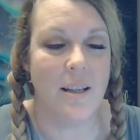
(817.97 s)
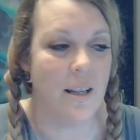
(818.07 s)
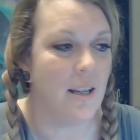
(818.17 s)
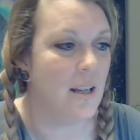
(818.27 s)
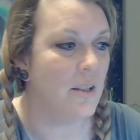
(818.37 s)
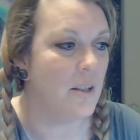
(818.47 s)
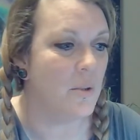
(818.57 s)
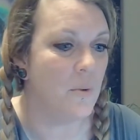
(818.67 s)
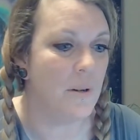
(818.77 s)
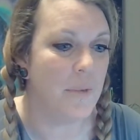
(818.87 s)
it
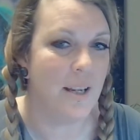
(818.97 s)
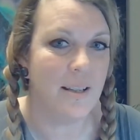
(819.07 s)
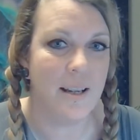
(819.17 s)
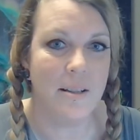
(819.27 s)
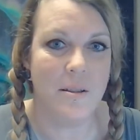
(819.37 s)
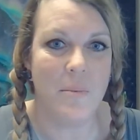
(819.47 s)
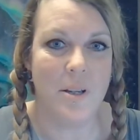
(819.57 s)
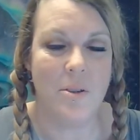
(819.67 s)
just wouldn't make sense to me,